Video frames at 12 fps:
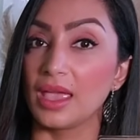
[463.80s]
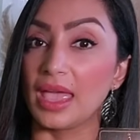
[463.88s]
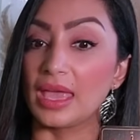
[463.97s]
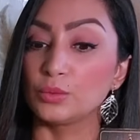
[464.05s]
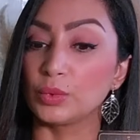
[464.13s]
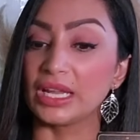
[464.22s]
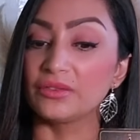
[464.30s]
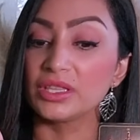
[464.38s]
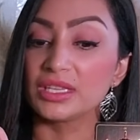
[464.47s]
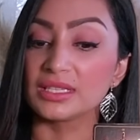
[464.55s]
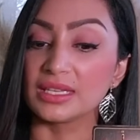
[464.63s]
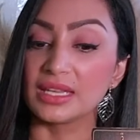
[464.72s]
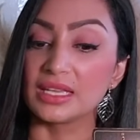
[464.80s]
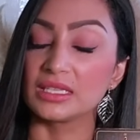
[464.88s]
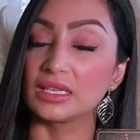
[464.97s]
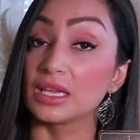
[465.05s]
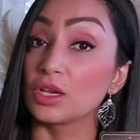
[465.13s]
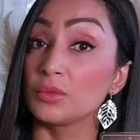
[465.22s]
And whatever this
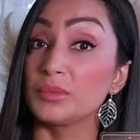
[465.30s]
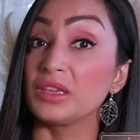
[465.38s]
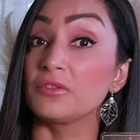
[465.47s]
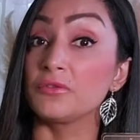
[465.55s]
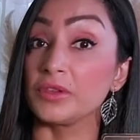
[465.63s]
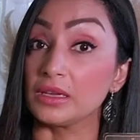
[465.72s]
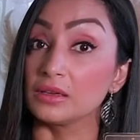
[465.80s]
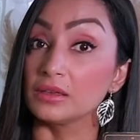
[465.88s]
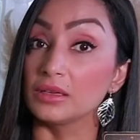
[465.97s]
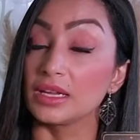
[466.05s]
is, it could be fear,